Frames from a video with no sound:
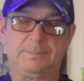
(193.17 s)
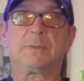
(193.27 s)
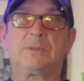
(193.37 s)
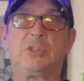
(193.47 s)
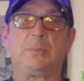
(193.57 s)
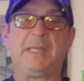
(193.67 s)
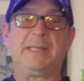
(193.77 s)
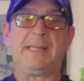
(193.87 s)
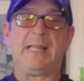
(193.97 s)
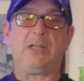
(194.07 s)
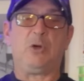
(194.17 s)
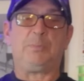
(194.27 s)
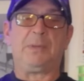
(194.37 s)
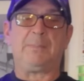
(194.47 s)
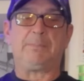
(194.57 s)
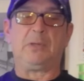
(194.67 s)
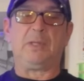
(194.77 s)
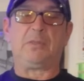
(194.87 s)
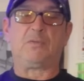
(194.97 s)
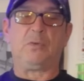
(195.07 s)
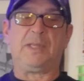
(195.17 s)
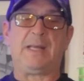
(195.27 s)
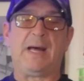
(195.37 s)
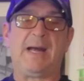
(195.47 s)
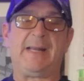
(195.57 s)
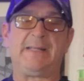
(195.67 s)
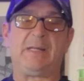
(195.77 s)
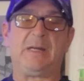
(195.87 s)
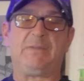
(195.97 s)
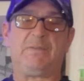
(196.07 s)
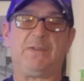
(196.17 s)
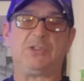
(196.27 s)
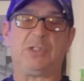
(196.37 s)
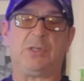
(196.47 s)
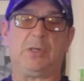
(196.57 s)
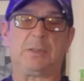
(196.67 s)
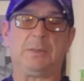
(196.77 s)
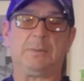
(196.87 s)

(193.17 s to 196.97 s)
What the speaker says: So I'm getting that loop and I'm putting it through the eye of the fishing hook.